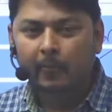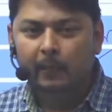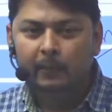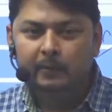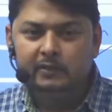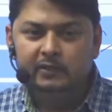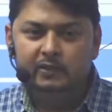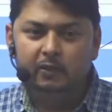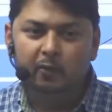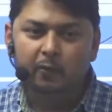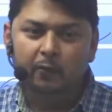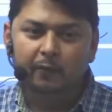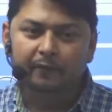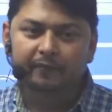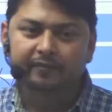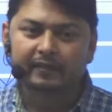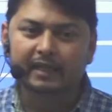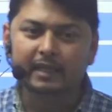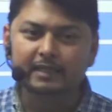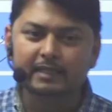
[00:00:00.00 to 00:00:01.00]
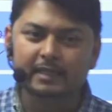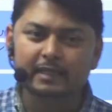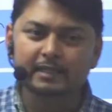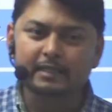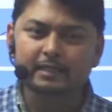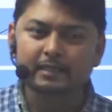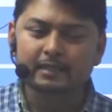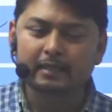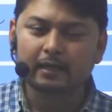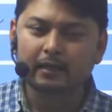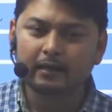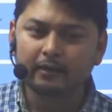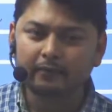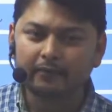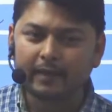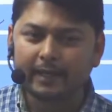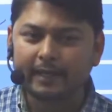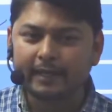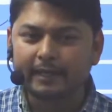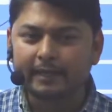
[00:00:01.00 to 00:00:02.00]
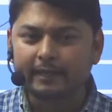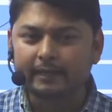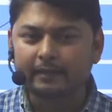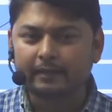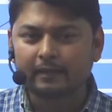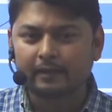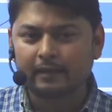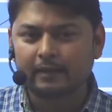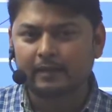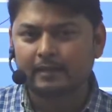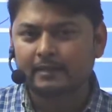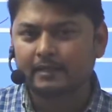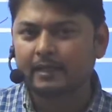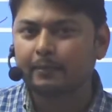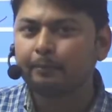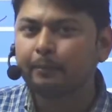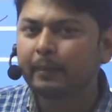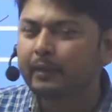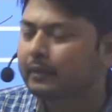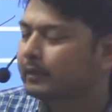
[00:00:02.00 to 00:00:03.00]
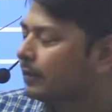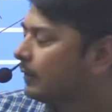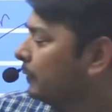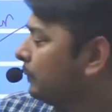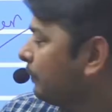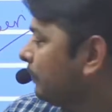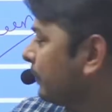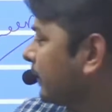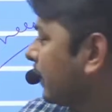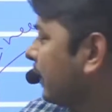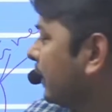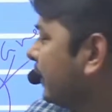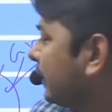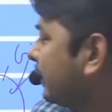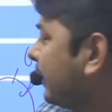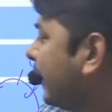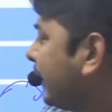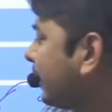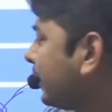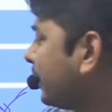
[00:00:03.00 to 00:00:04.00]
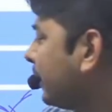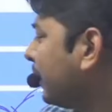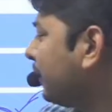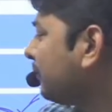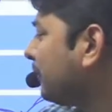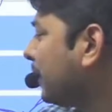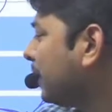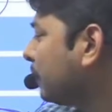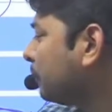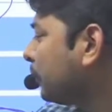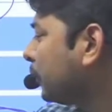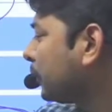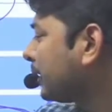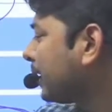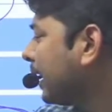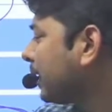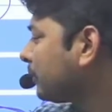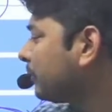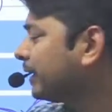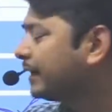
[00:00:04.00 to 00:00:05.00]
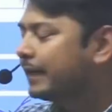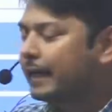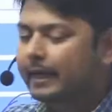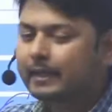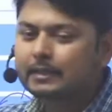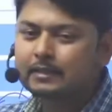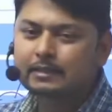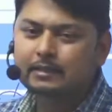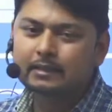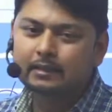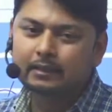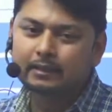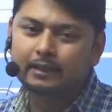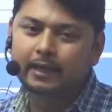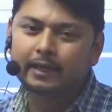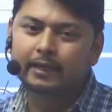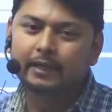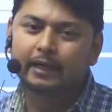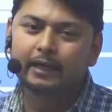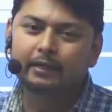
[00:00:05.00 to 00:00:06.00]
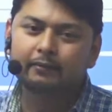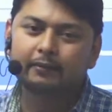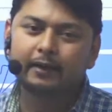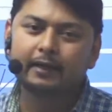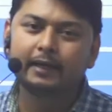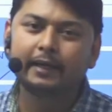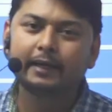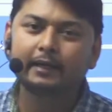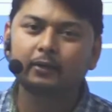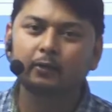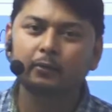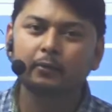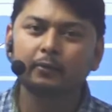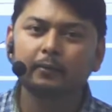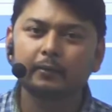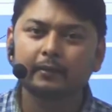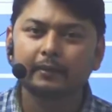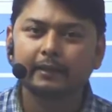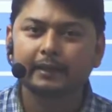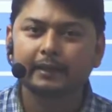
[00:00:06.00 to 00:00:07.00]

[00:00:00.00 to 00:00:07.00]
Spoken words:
So this is a very simple term, that if I'll put carbon tax, then it will lead to